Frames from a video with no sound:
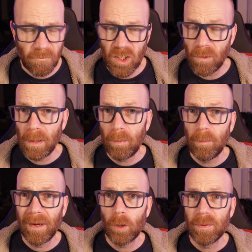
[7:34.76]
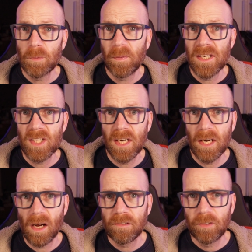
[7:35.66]
For some people, it may not be spicy
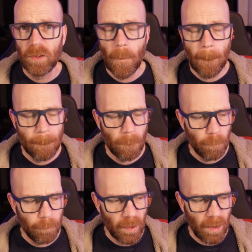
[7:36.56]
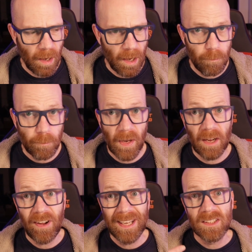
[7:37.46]
enough. But
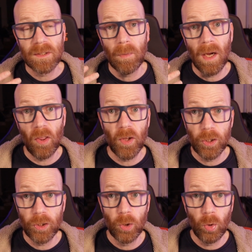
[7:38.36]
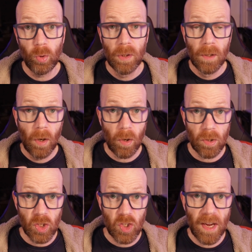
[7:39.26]
I've had some other Huel
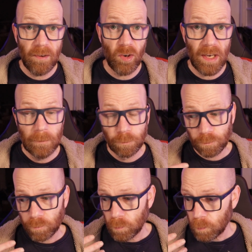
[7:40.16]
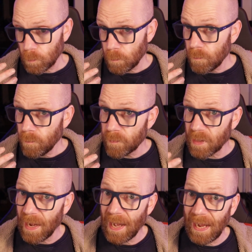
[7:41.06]
hot and savoury.
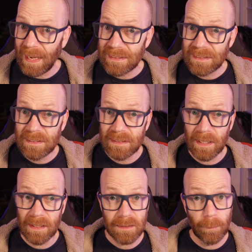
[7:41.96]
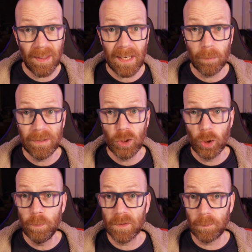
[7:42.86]
And some of that can be
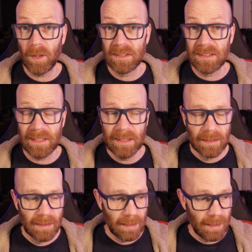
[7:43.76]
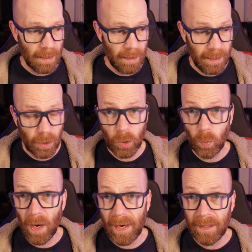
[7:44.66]
super spicy in a good
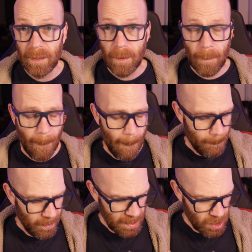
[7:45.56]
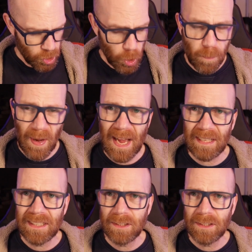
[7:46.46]
way. But this isn't too bad.